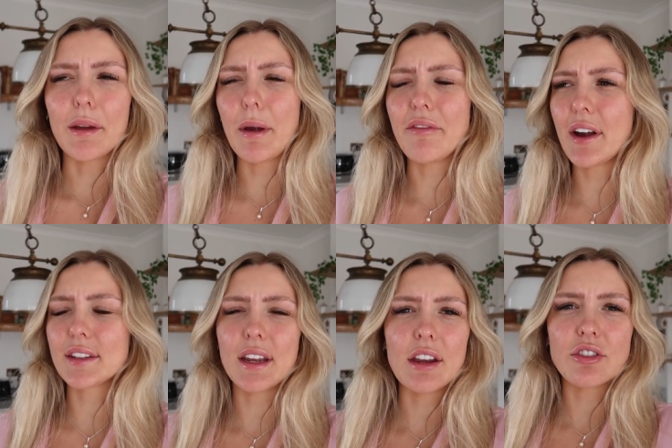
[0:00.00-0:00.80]
like my
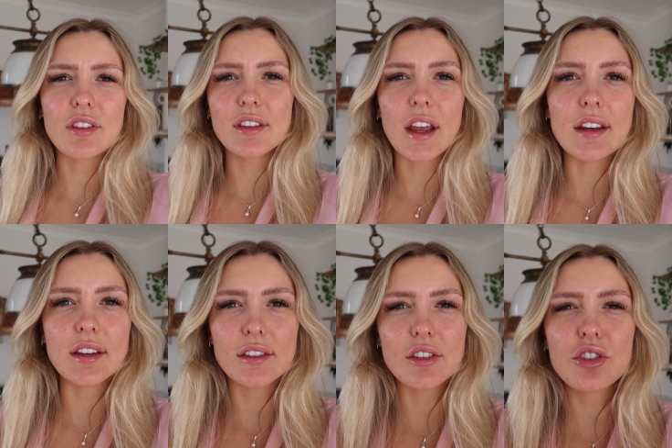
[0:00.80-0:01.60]
vaccination
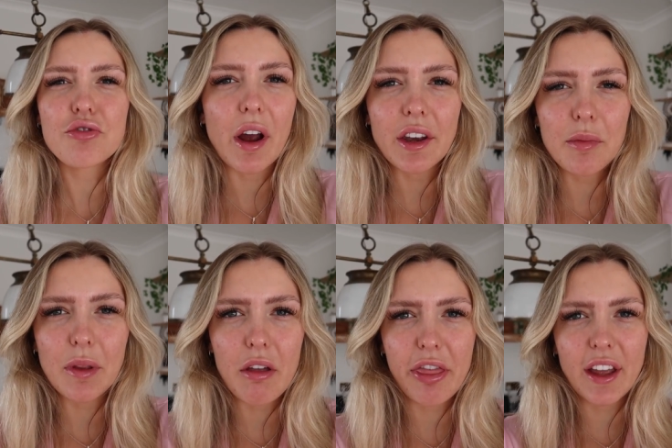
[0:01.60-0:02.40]
status, and just random
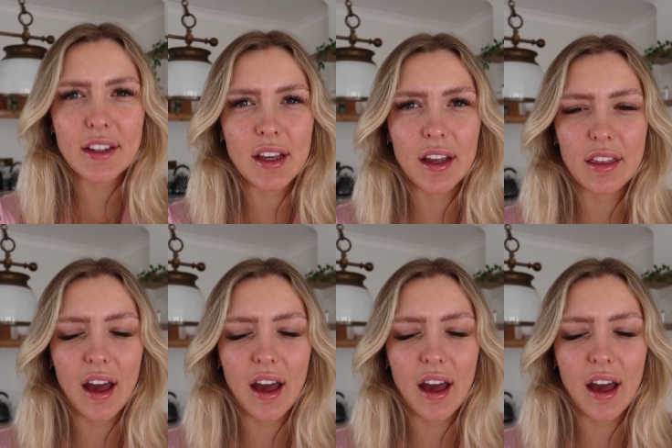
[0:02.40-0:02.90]
little things like